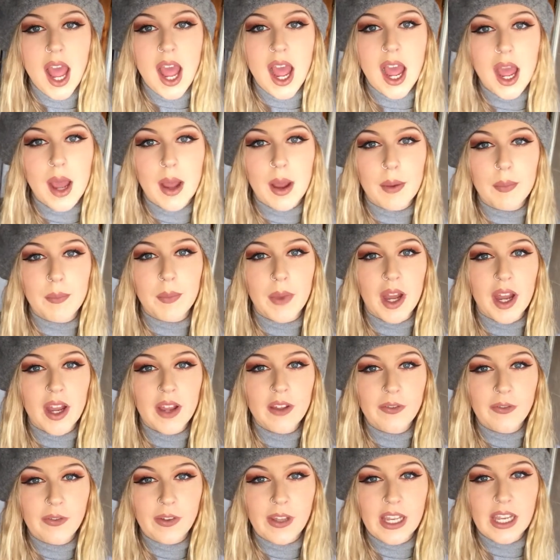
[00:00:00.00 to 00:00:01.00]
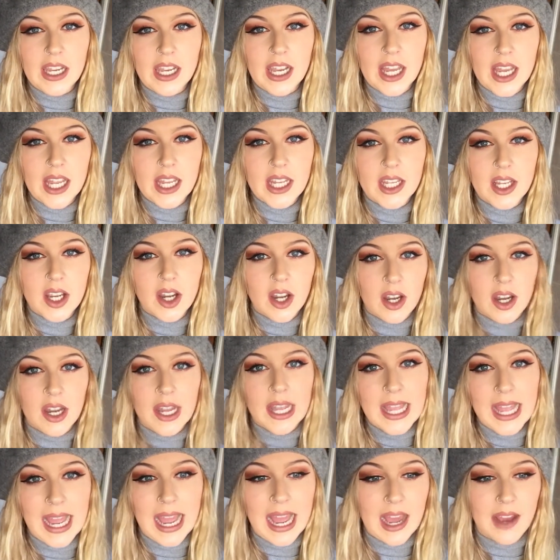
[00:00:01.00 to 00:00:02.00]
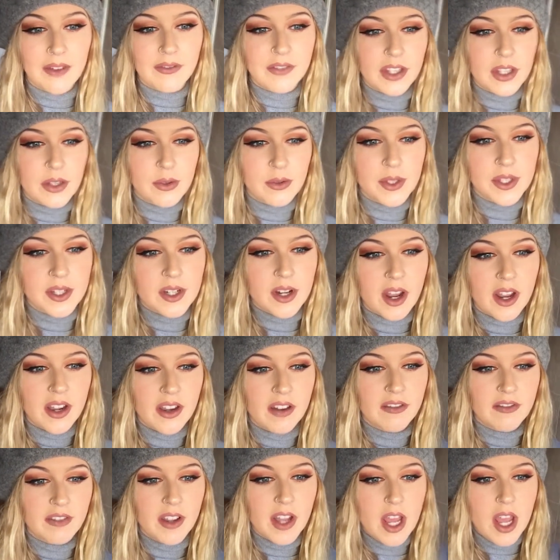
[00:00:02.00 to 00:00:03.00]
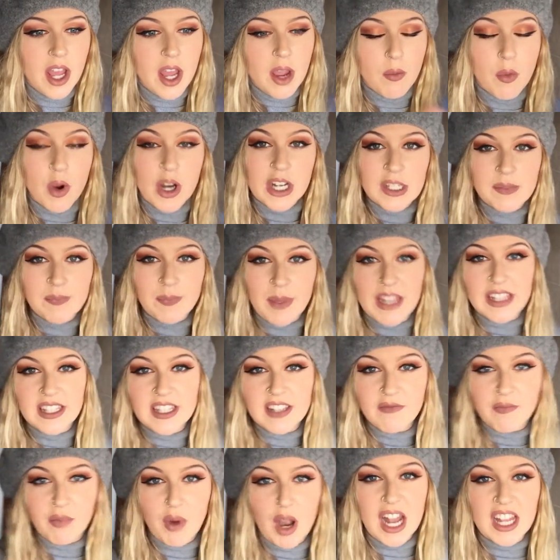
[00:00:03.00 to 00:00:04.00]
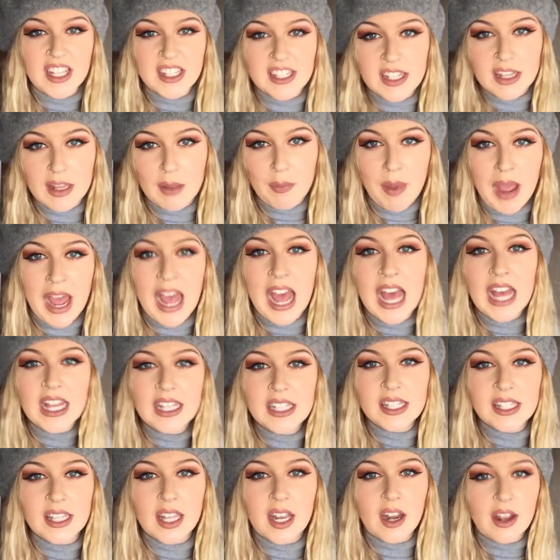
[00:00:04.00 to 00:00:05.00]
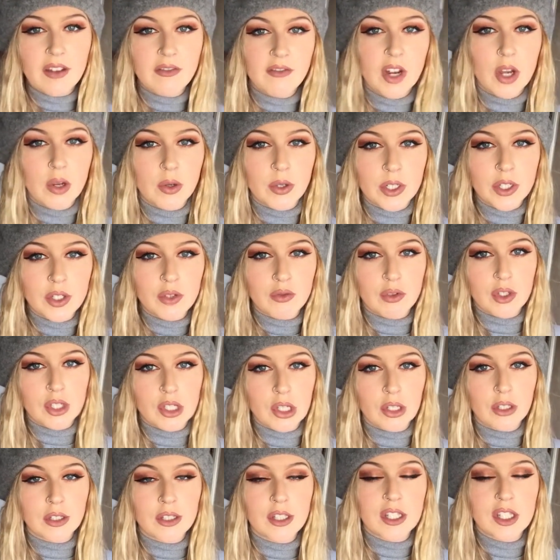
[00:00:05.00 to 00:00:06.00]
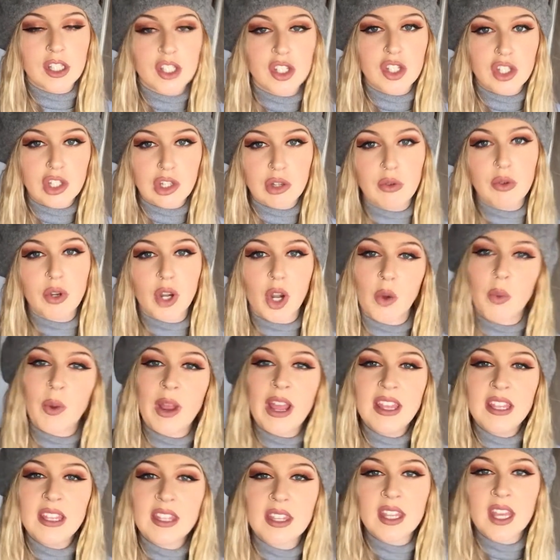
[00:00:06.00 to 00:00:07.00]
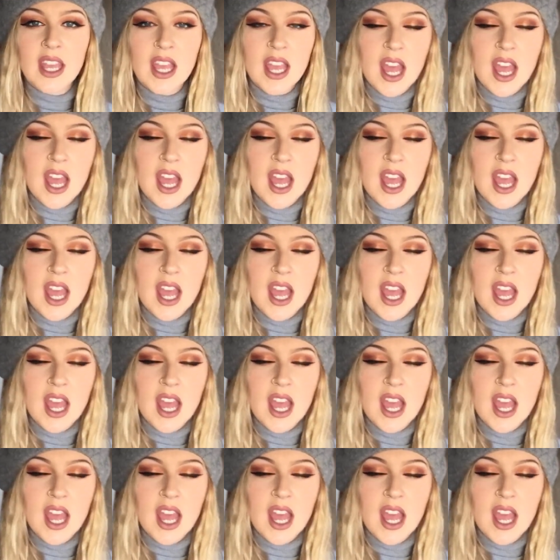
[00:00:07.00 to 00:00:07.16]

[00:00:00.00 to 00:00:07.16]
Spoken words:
I feel like I have used kind of more expensive brands in the past that I've noticed results sooner with,